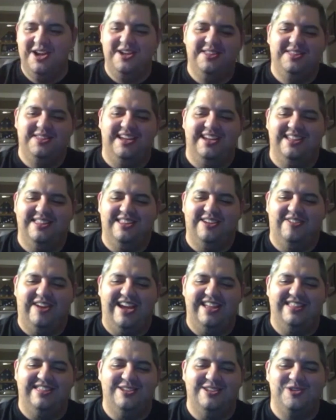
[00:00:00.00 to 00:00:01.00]
they're
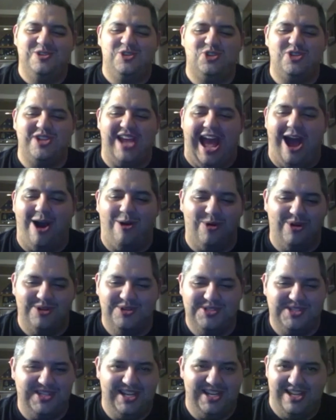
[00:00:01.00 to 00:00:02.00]
at this shower
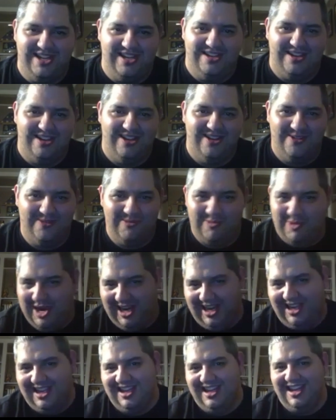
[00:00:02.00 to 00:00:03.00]
scene,
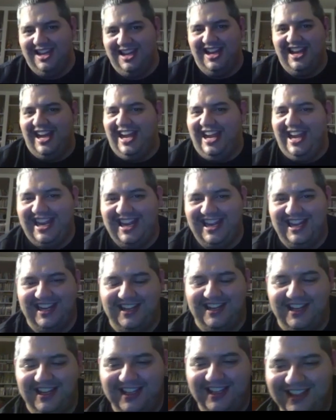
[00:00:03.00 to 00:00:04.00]
right?
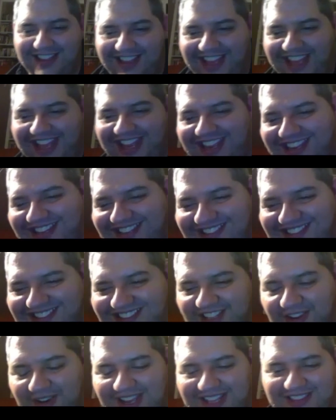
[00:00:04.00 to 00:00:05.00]
And
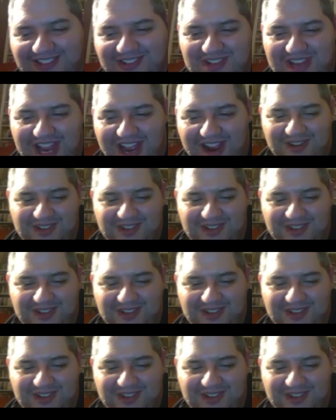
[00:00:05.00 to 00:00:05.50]
they're at the shower